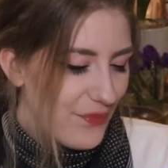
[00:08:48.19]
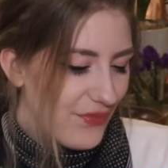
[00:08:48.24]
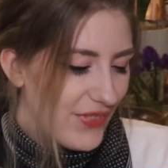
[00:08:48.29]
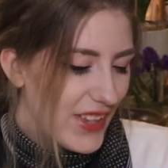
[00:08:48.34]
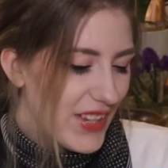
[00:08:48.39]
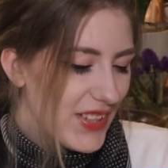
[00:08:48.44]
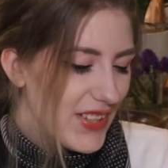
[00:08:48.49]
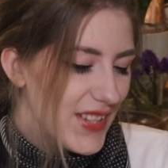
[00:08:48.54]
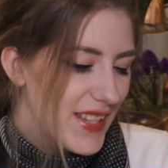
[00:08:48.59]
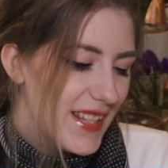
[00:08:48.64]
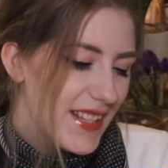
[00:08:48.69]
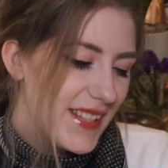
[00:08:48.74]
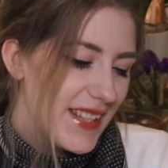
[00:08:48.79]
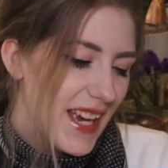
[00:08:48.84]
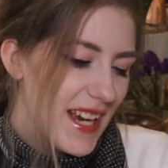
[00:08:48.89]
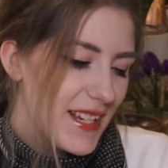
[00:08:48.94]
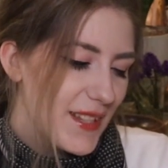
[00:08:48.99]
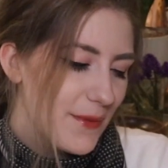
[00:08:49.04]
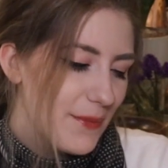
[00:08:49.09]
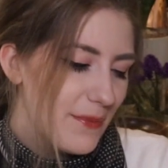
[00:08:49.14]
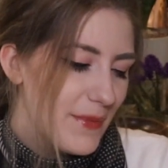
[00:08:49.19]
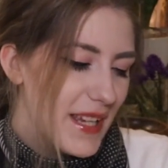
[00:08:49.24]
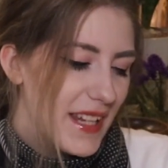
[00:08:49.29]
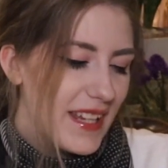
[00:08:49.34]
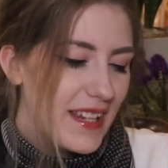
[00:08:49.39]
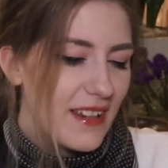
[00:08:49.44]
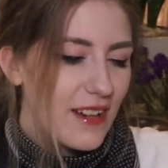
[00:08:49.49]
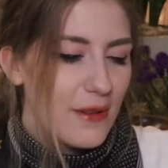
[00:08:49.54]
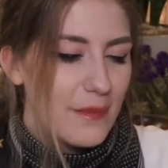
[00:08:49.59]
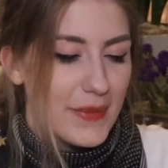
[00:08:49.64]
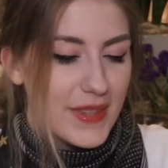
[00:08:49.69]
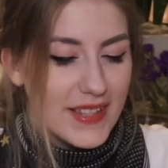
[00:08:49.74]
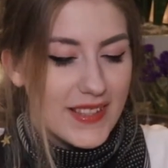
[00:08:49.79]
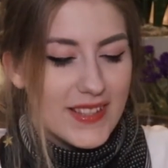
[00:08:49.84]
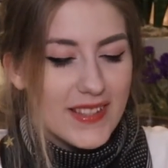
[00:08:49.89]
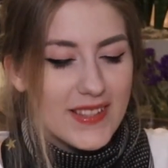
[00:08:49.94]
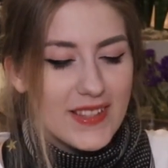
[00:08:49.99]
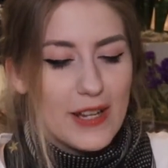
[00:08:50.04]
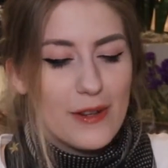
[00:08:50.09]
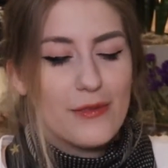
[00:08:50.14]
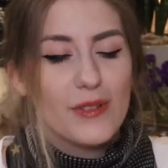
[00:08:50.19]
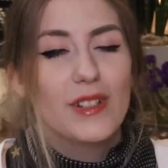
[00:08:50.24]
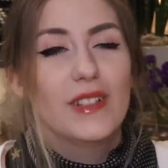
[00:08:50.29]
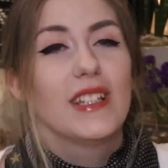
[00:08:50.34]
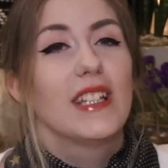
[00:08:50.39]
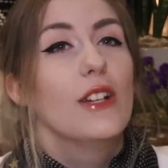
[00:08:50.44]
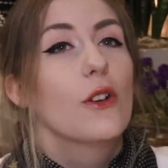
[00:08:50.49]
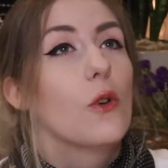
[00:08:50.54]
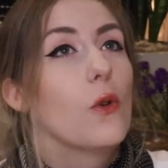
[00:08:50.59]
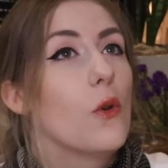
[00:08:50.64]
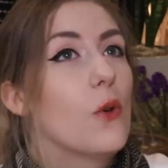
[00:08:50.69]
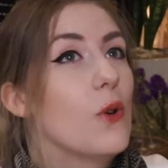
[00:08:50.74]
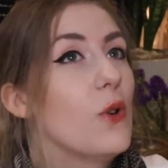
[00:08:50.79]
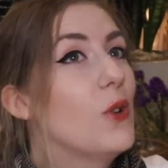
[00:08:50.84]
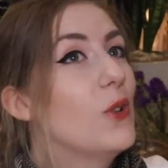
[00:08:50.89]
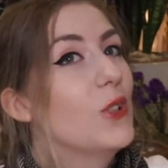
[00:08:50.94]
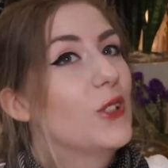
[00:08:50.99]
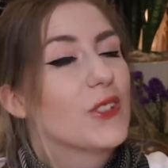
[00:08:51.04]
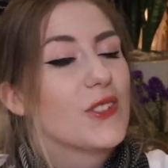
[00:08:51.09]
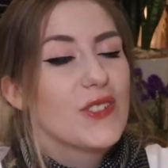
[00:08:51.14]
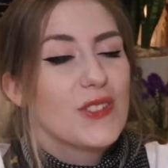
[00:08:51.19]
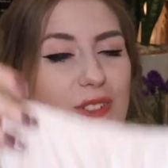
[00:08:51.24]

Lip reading: This is a size medium. This is definitely old,